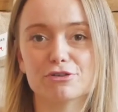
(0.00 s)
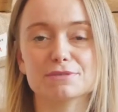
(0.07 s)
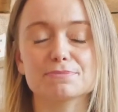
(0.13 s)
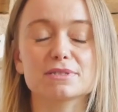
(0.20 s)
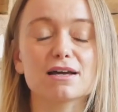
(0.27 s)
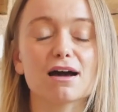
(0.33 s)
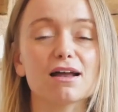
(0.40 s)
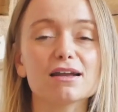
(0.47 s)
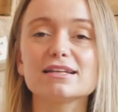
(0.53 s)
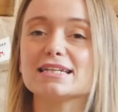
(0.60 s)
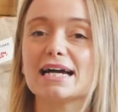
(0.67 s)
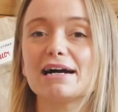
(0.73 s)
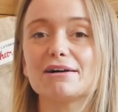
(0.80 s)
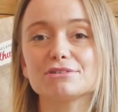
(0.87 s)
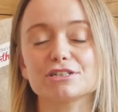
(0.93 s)
Christmas garland
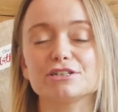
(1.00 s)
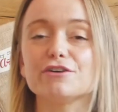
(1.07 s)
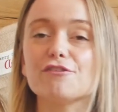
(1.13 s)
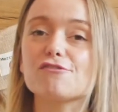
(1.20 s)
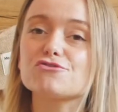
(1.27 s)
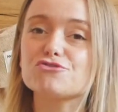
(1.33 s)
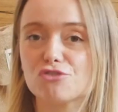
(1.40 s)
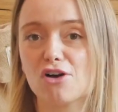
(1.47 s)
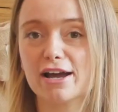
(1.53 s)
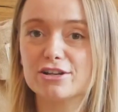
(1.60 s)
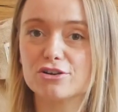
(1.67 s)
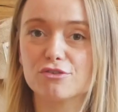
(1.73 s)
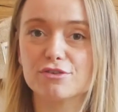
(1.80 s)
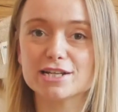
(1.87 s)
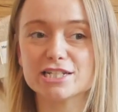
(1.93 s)
out of
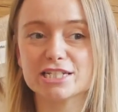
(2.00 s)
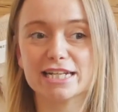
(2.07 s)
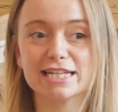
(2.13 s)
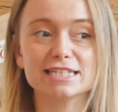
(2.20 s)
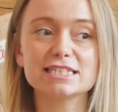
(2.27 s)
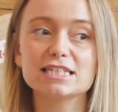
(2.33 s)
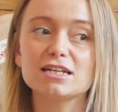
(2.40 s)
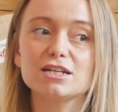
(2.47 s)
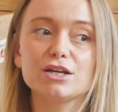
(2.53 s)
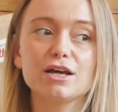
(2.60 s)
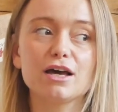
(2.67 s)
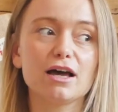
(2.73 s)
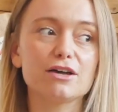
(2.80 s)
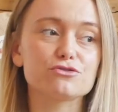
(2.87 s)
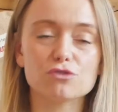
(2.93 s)
dried oranges,
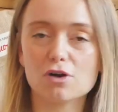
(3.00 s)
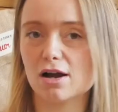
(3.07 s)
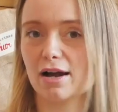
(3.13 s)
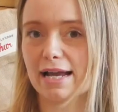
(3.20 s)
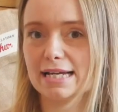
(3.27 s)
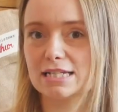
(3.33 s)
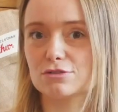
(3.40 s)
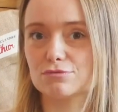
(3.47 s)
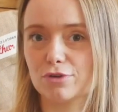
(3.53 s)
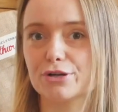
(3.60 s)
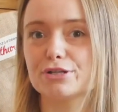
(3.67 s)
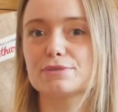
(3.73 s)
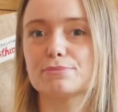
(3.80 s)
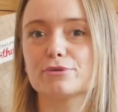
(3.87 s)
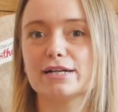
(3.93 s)
dried
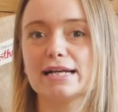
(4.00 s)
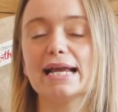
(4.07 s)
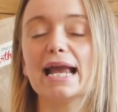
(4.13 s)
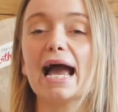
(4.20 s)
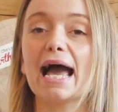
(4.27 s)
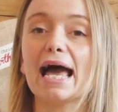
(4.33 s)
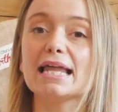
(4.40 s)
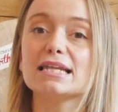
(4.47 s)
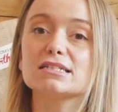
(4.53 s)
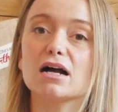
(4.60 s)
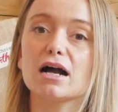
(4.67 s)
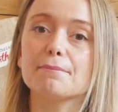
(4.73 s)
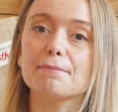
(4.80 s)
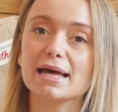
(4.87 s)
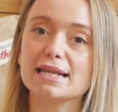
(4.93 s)
rosemary, and
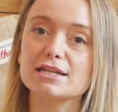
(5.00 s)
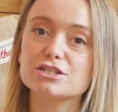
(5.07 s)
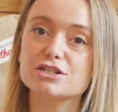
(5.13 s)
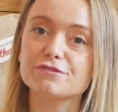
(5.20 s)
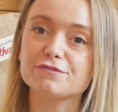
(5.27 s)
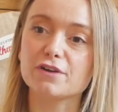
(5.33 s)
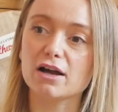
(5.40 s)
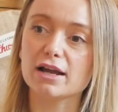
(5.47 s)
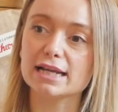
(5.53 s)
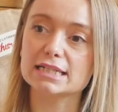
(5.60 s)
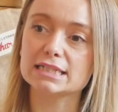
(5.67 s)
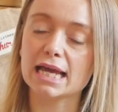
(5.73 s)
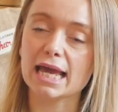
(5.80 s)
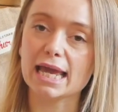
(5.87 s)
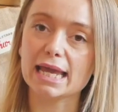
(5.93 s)
I managed to
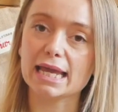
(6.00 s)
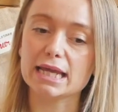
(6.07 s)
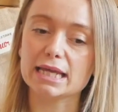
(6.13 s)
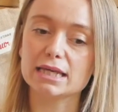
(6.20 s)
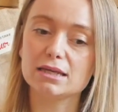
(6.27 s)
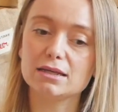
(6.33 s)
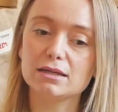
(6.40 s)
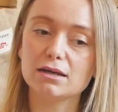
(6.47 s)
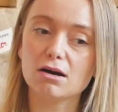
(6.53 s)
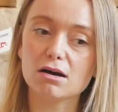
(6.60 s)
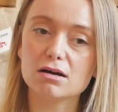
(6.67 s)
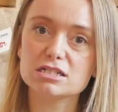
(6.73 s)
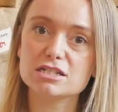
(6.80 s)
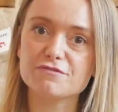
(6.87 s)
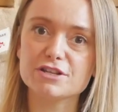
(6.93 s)
find a
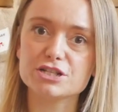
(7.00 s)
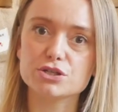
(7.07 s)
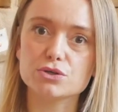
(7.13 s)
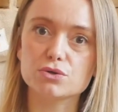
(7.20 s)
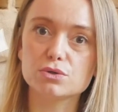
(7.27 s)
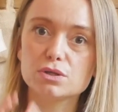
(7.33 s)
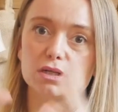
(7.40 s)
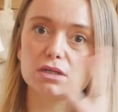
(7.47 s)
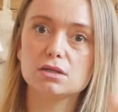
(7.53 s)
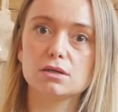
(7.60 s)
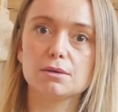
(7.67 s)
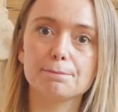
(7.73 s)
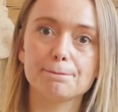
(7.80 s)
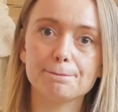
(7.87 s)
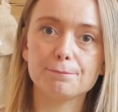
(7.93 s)
artificial
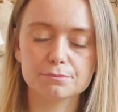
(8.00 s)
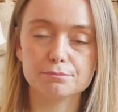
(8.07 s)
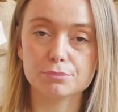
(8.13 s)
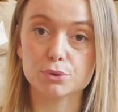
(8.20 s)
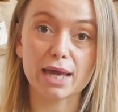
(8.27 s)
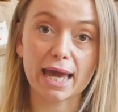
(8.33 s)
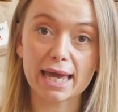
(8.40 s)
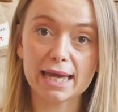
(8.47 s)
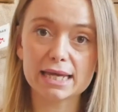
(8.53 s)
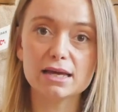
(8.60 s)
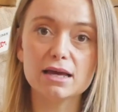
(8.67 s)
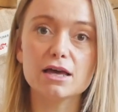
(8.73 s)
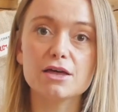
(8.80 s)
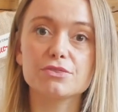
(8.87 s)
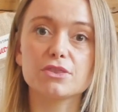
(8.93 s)

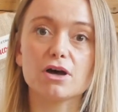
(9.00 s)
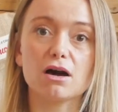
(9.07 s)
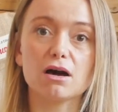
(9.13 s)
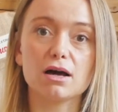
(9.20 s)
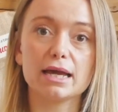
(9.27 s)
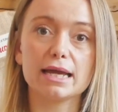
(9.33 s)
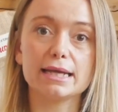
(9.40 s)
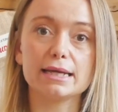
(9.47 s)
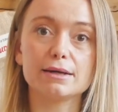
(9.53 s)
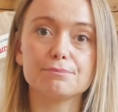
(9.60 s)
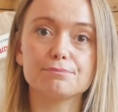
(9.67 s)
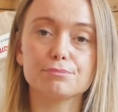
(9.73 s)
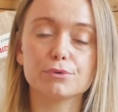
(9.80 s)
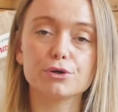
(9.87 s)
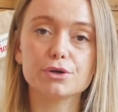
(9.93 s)
bouquet that
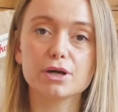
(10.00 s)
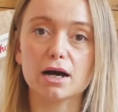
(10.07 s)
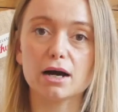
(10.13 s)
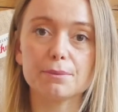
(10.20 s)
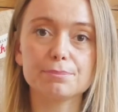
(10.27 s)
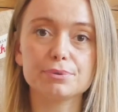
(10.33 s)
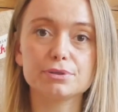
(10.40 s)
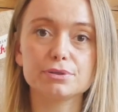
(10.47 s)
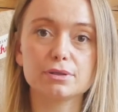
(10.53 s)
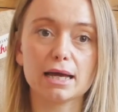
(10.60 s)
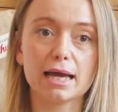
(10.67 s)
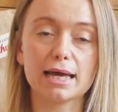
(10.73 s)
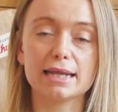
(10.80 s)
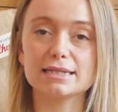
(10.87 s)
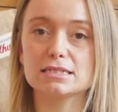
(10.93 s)
I broke up,
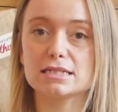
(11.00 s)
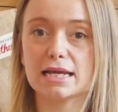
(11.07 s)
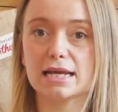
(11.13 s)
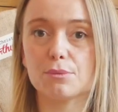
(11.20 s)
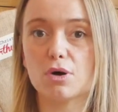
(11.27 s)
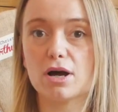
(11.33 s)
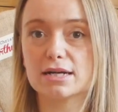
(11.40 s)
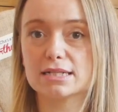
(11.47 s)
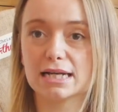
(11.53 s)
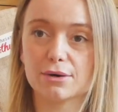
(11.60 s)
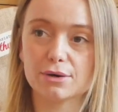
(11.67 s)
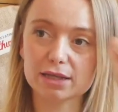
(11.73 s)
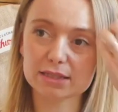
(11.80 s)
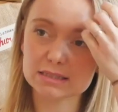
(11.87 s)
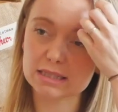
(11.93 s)
and it worked
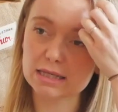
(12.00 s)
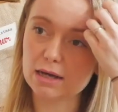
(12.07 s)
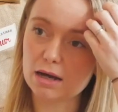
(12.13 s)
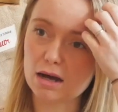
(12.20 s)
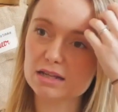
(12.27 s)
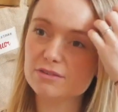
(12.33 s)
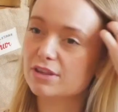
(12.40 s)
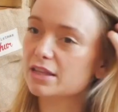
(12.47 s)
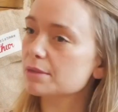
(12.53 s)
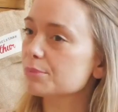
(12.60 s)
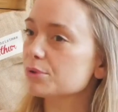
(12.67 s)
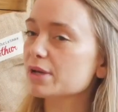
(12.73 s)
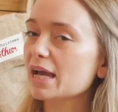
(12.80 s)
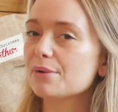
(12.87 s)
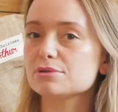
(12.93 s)
out as I think the
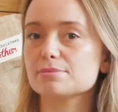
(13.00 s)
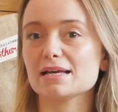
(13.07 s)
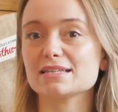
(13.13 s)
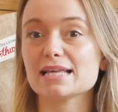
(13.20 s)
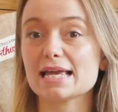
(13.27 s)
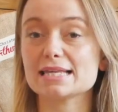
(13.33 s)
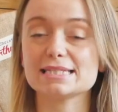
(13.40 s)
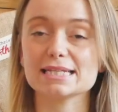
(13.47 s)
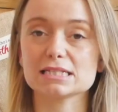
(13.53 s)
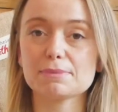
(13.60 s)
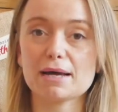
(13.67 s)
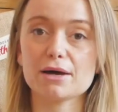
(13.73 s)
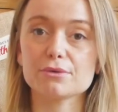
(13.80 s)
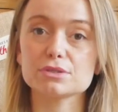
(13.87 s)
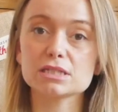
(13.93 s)
bouquet was about
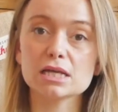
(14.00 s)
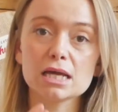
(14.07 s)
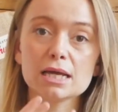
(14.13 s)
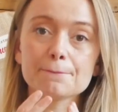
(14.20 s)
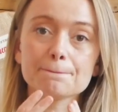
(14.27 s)
£6,